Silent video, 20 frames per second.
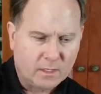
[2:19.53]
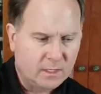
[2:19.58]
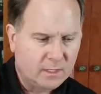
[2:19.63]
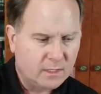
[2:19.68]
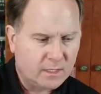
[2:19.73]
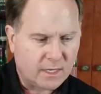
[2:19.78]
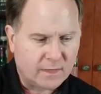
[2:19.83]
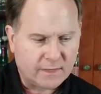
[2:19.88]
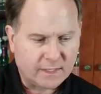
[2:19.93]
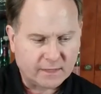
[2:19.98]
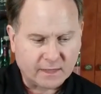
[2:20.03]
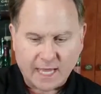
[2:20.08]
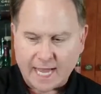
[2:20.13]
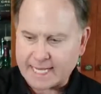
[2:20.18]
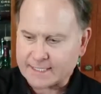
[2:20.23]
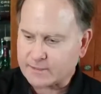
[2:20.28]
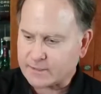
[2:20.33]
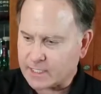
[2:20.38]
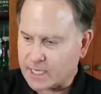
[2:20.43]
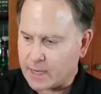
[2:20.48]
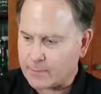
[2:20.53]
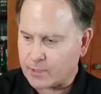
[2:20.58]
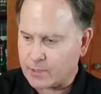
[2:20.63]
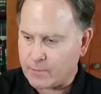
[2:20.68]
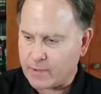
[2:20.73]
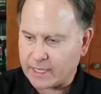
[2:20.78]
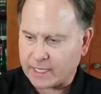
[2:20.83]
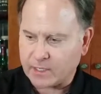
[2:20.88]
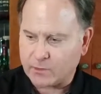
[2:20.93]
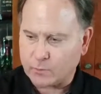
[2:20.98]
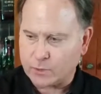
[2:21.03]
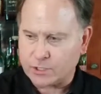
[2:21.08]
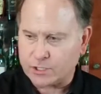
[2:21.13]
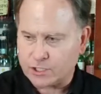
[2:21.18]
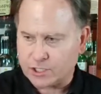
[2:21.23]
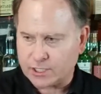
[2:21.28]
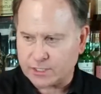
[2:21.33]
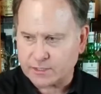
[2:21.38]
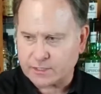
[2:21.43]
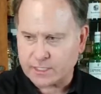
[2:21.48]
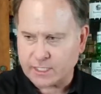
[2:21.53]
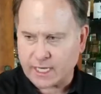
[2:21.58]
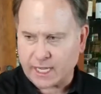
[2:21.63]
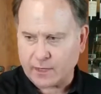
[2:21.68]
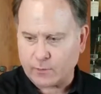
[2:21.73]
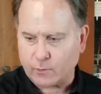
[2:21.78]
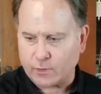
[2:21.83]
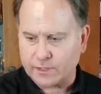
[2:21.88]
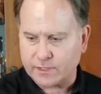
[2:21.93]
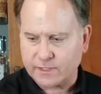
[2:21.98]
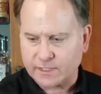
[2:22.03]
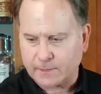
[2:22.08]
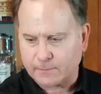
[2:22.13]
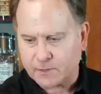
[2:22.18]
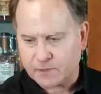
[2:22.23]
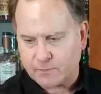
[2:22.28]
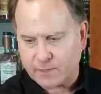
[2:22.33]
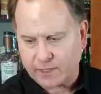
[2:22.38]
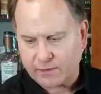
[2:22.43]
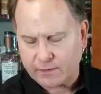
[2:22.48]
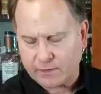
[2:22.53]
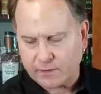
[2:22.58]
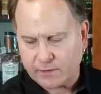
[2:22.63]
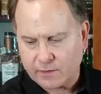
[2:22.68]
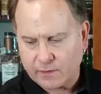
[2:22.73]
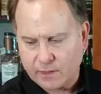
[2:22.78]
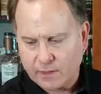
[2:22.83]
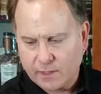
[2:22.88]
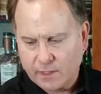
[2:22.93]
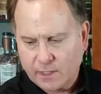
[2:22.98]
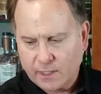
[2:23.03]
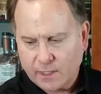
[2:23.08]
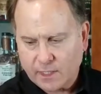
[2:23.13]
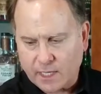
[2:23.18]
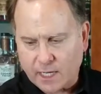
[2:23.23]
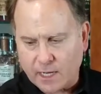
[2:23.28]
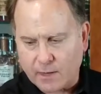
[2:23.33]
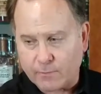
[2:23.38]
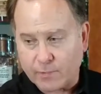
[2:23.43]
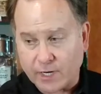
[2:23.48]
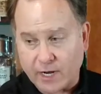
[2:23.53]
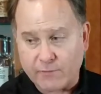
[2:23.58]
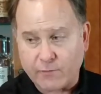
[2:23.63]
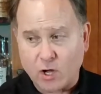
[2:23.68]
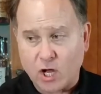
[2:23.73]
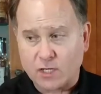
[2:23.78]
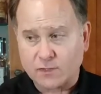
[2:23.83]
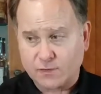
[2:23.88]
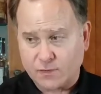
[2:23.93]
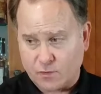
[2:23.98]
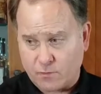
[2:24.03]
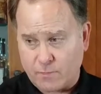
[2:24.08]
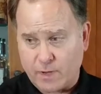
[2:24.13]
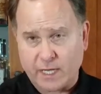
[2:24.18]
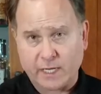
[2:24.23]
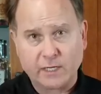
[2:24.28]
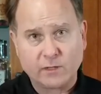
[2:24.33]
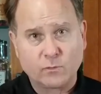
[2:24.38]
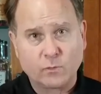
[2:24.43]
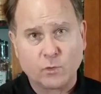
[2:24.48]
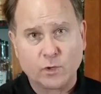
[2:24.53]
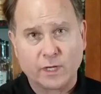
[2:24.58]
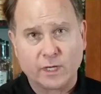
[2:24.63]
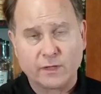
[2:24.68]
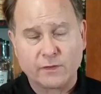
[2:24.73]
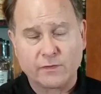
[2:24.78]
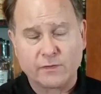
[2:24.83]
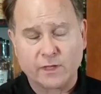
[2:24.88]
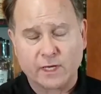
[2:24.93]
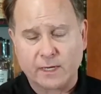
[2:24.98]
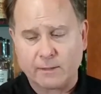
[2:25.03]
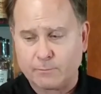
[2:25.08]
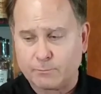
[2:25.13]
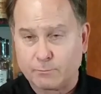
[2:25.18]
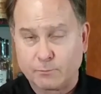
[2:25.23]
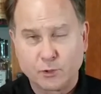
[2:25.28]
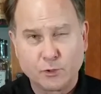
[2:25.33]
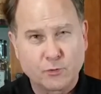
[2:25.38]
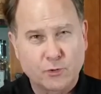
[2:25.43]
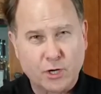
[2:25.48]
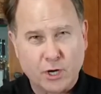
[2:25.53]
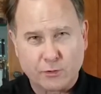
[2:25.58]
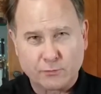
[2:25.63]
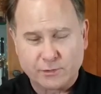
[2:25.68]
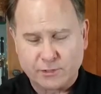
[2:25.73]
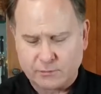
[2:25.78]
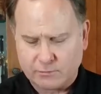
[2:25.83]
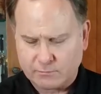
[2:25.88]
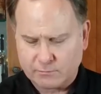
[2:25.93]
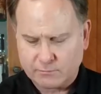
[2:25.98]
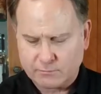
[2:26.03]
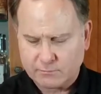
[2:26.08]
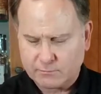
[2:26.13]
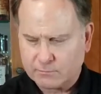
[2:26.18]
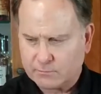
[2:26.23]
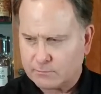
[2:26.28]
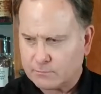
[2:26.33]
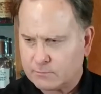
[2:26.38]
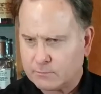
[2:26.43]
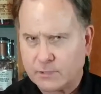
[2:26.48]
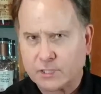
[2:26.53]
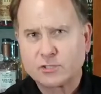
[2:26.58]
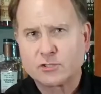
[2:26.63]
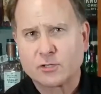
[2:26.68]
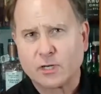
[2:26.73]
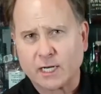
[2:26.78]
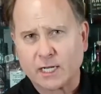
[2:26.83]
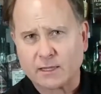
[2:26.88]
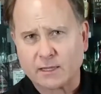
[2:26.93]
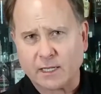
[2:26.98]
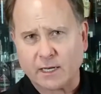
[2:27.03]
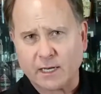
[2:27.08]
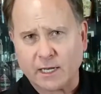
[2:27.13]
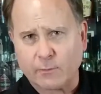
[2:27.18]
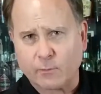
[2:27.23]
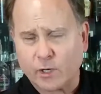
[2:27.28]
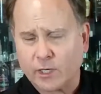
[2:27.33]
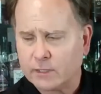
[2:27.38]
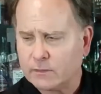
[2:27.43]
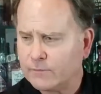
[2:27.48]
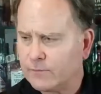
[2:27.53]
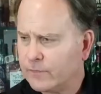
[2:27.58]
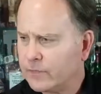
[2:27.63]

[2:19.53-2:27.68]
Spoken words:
And then lastly, I'm gonna make it with gin today with Sipsmith, but I've also made it with Blue Coat. Make sure I got that name right.